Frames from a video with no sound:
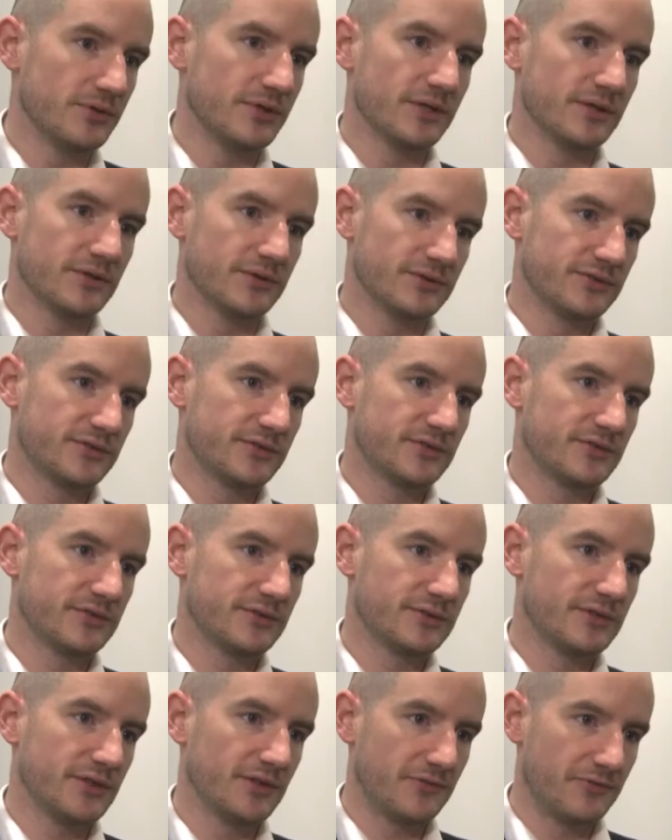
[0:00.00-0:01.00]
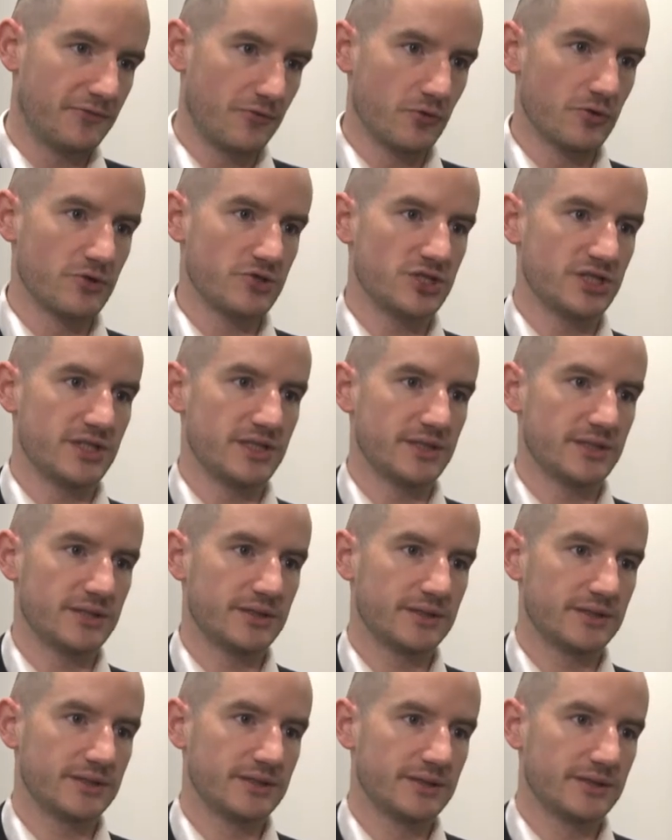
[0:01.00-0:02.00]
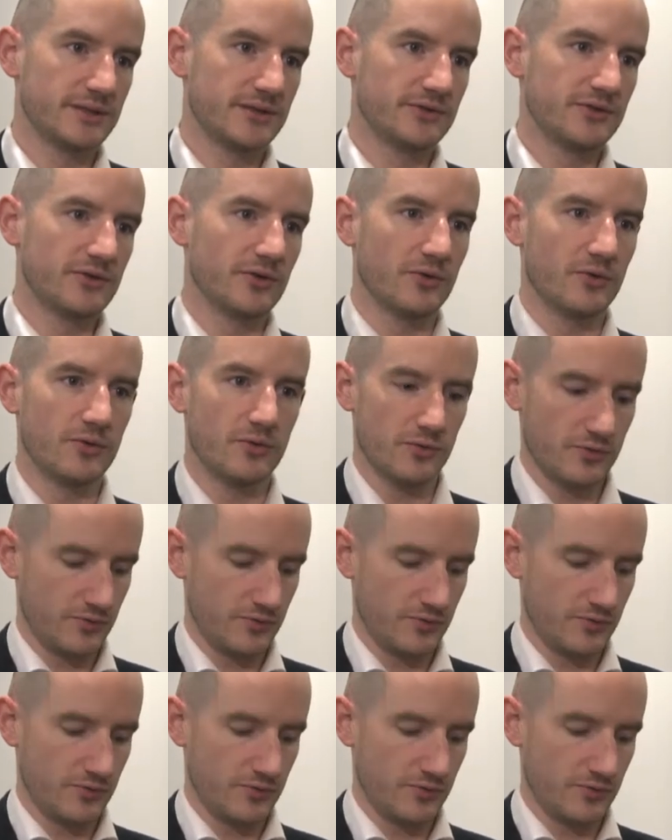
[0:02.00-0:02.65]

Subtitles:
years is 4G. So